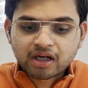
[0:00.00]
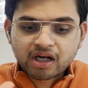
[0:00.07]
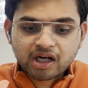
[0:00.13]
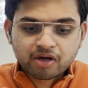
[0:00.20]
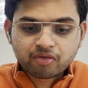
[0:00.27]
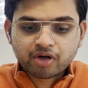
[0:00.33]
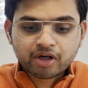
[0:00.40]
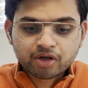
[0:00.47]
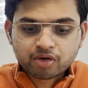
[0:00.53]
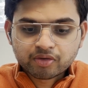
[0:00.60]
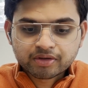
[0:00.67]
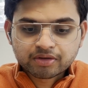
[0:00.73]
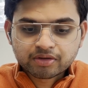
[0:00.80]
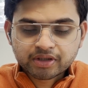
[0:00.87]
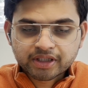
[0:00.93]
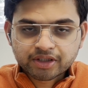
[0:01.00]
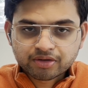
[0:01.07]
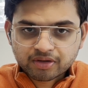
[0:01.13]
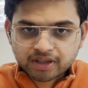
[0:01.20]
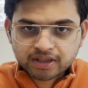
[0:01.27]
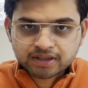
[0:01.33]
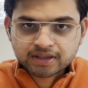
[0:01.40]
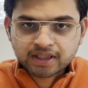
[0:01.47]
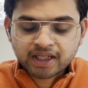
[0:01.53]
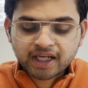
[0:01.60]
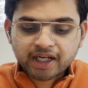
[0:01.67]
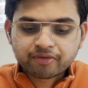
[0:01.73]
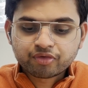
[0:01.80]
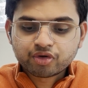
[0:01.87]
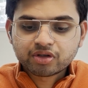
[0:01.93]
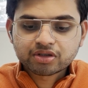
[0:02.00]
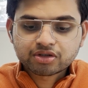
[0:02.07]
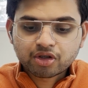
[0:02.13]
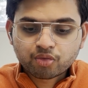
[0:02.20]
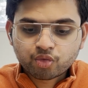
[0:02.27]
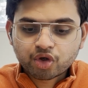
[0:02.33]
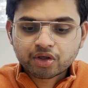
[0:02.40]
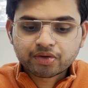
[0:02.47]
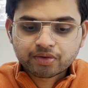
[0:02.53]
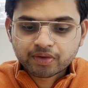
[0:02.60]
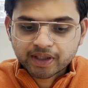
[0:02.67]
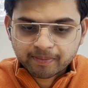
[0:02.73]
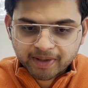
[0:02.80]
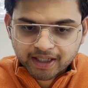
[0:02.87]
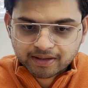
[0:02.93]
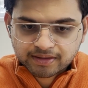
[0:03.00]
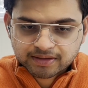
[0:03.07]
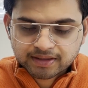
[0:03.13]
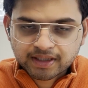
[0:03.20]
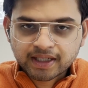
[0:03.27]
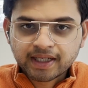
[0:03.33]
Avoid overloading your list and focus on what truly matters,